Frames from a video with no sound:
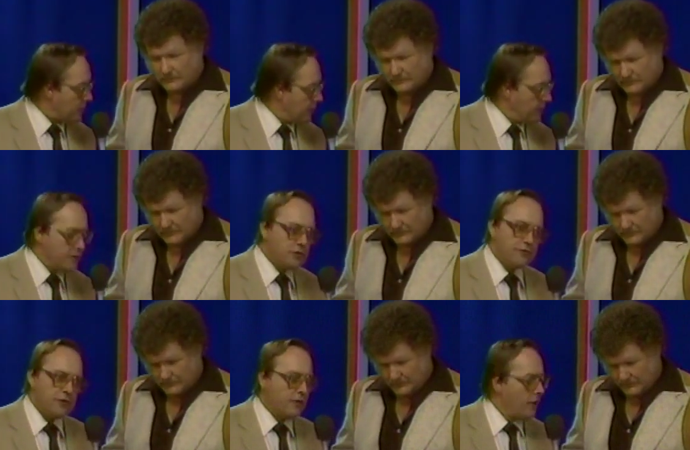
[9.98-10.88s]
Speaker 1: wrestling and that
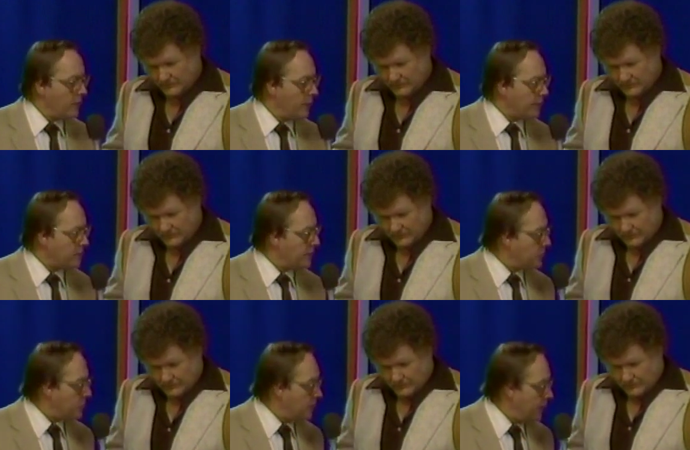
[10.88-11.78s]
severe auto
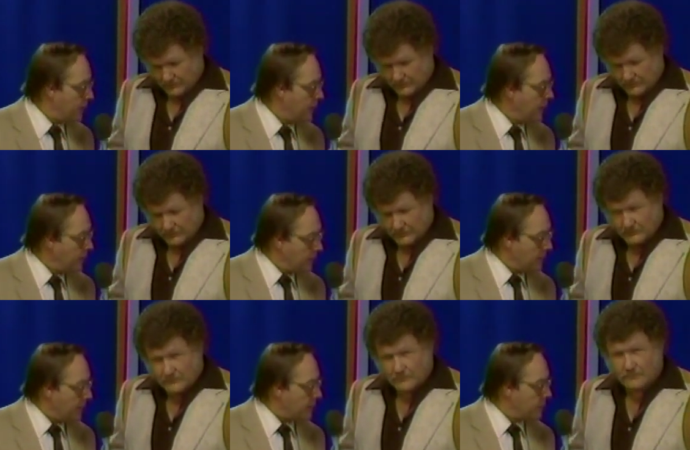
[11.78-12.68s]
accident that you had,
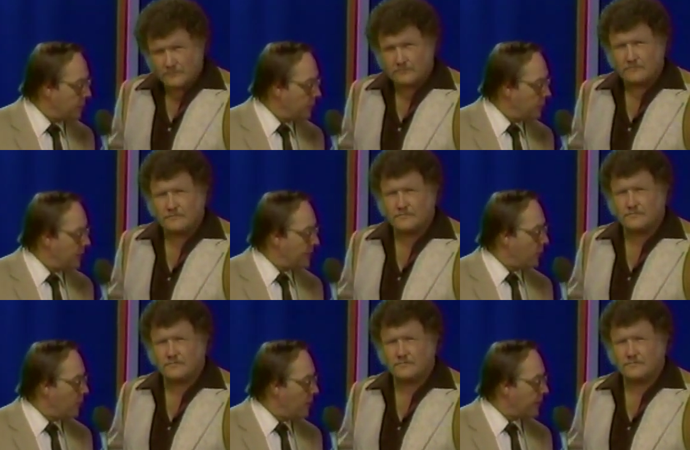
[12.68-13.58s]
the doctor said you would
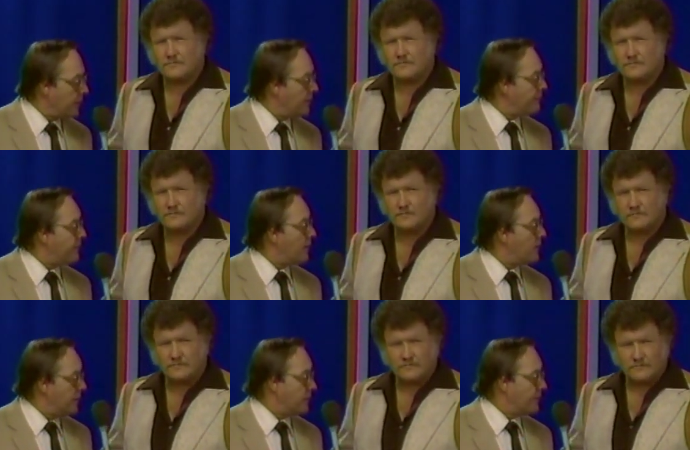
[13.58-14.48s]
never walk again,
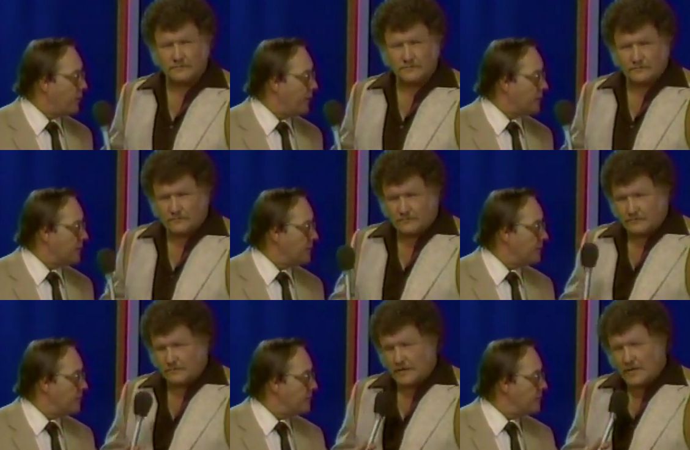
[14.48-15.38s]
far less ever
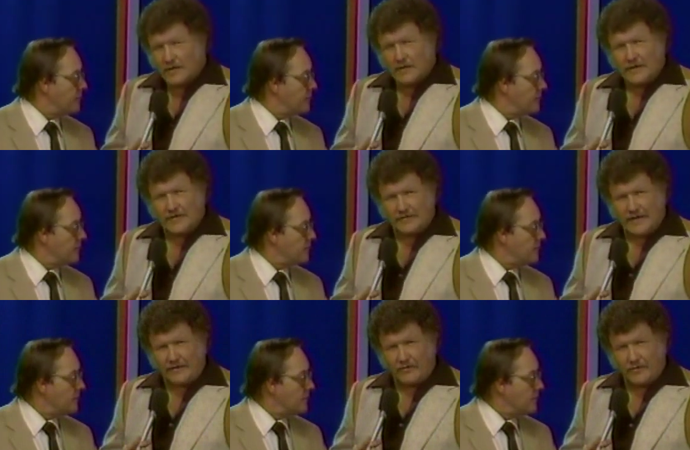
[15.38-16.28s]
wrestle.
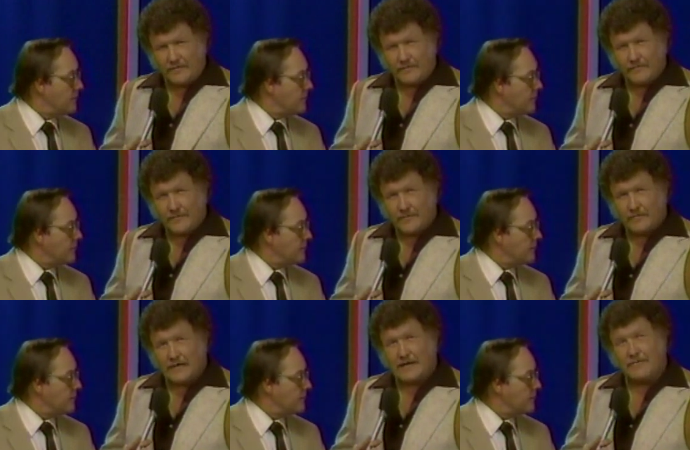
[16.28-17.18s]
Speaker 2: That's right, Gordon.
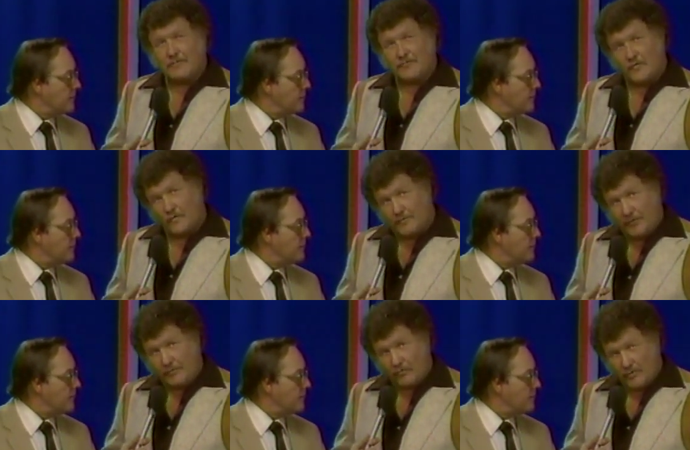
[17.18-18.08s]
But I've been
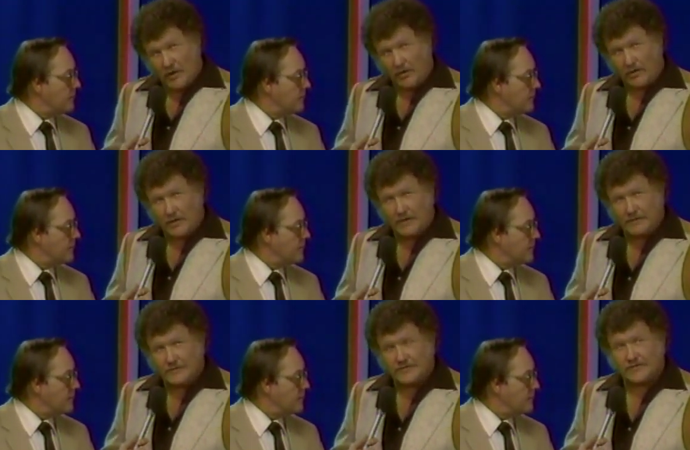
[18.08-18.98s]
proving people
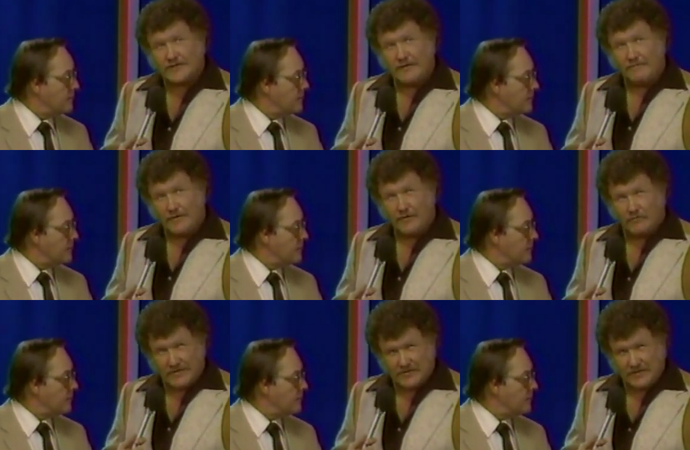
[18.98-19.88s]
wrong since I've
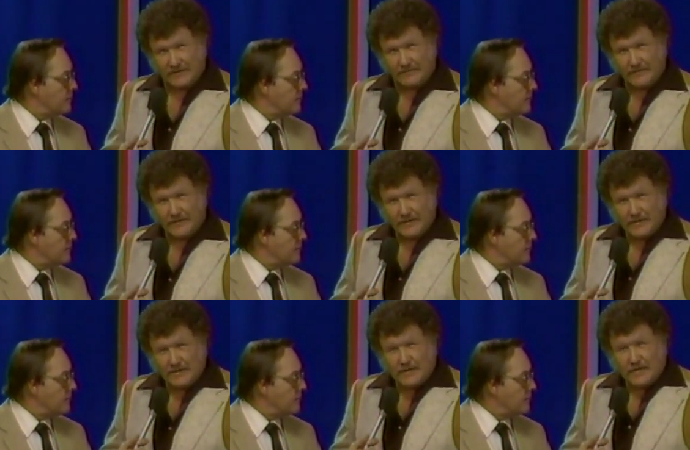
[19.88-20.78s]
been in wrestling.
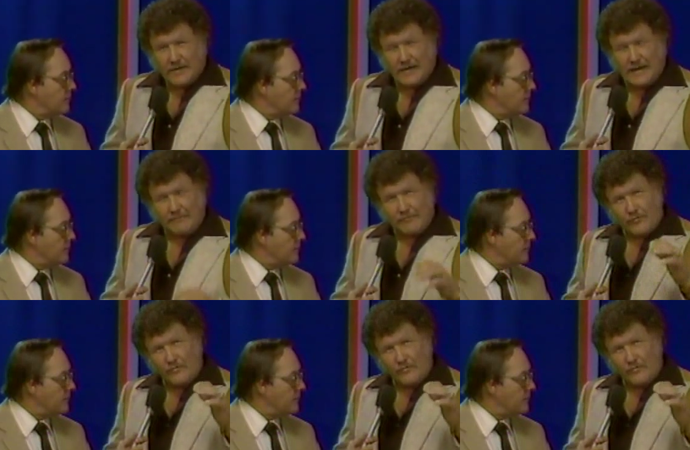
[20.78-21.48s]
I have